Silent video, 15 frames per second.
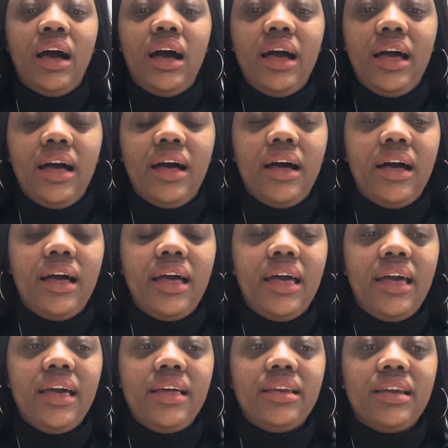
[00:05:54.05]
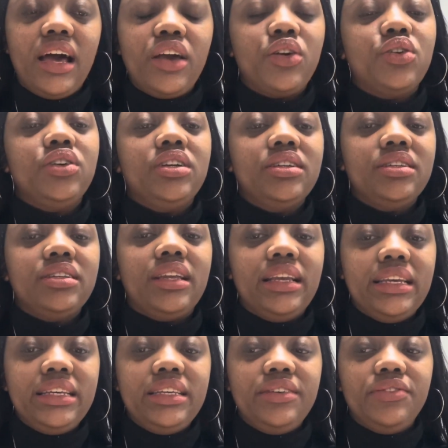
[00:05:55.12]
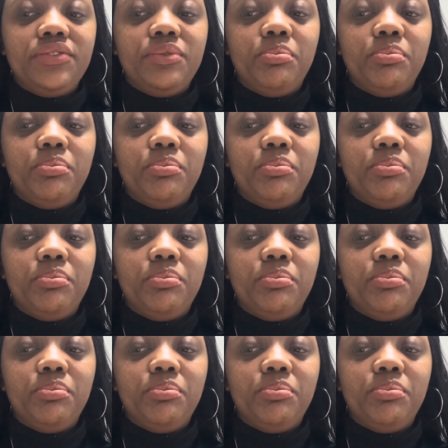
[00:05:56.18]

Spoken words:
and I couldn't leave.